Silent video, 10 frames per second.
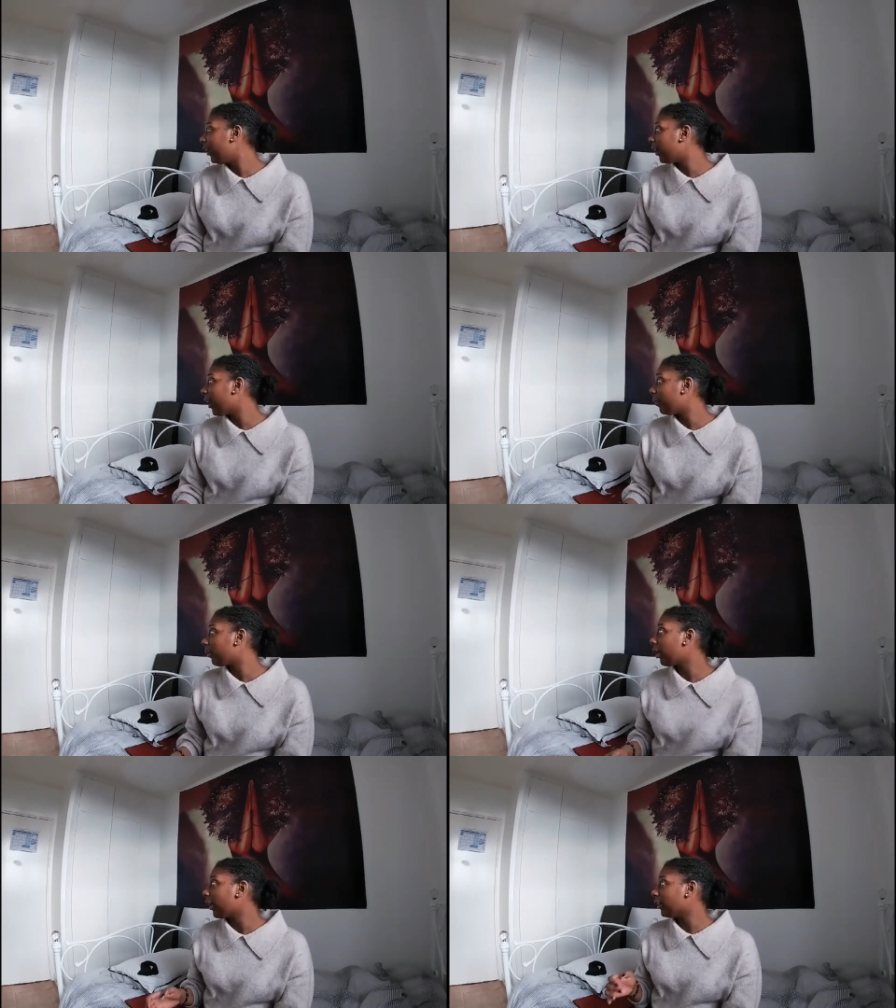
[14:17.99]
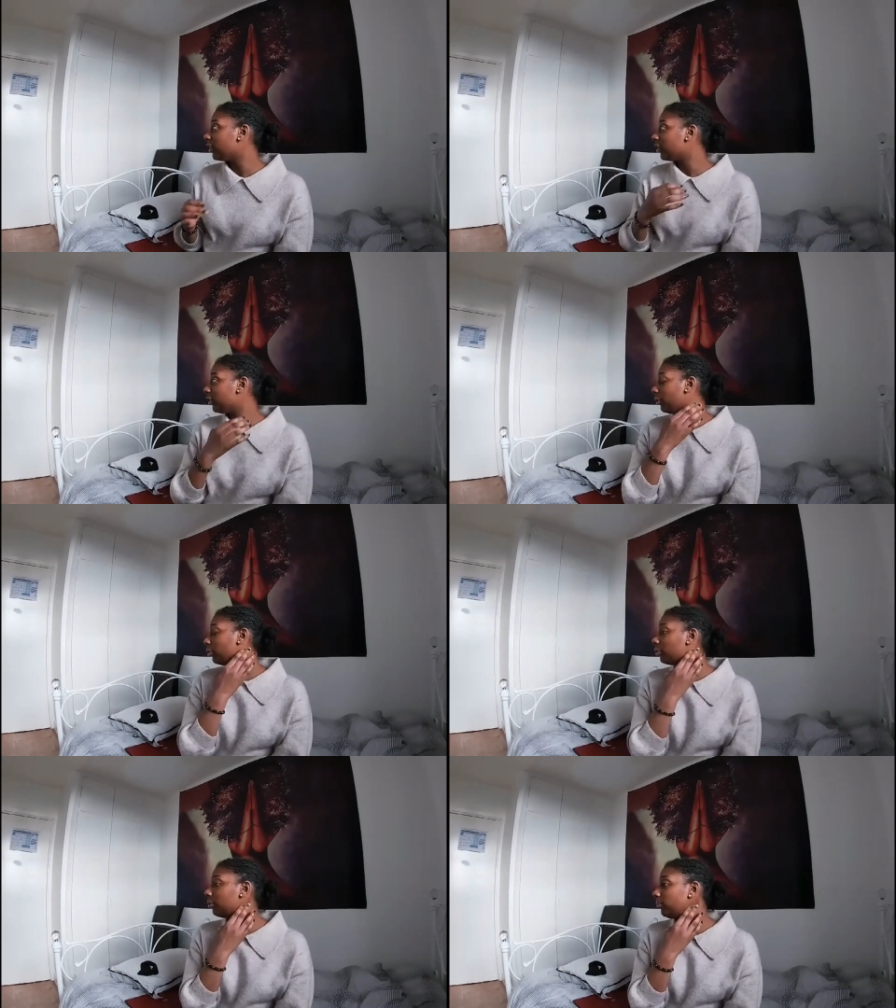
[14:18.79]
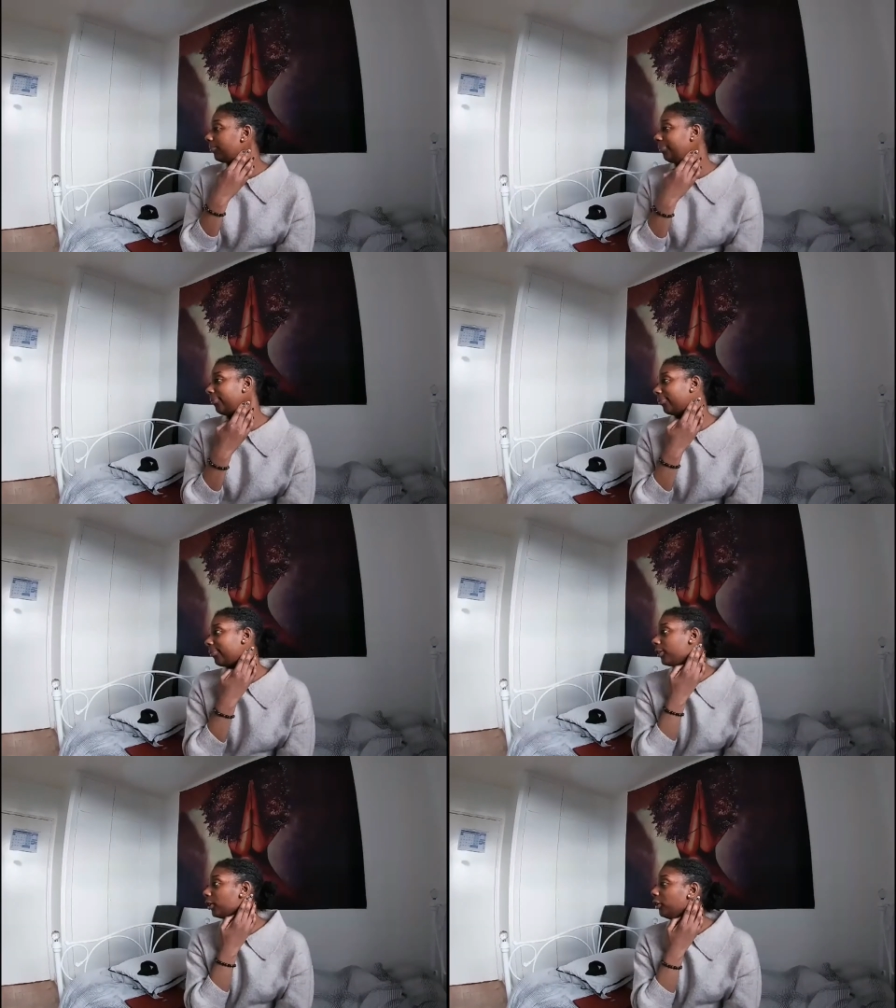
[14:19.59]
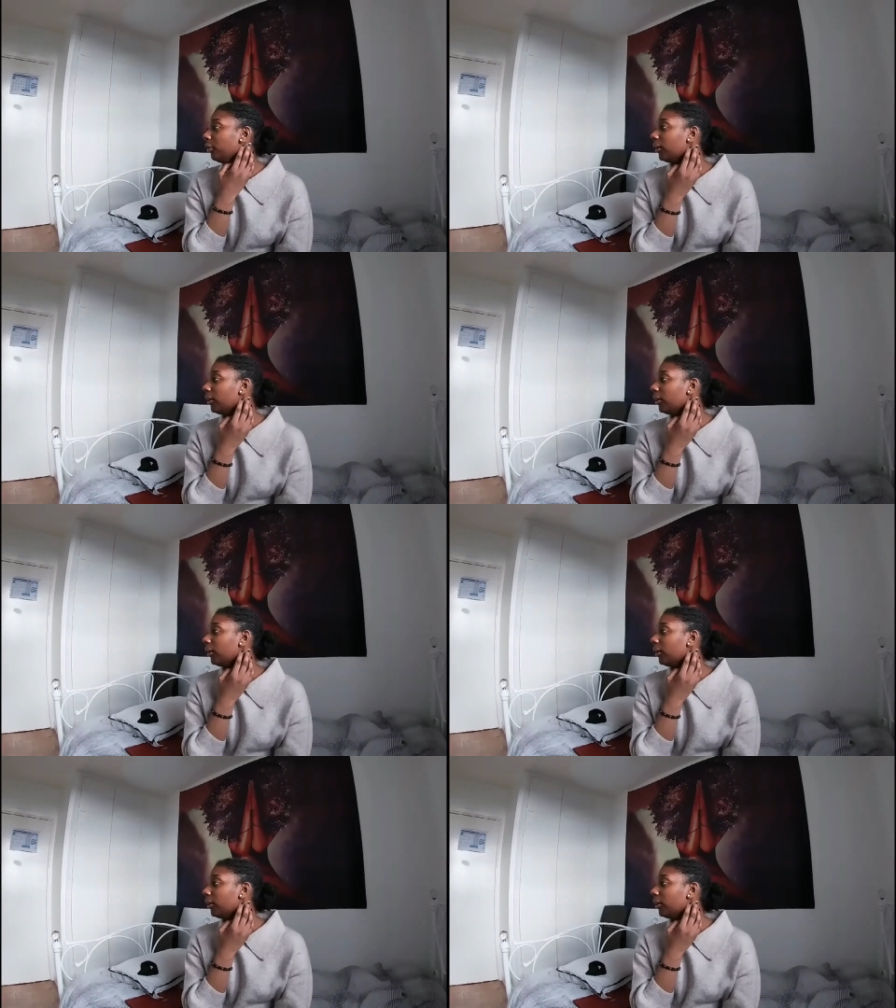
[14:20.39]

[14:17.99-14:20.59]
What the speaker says: am going to do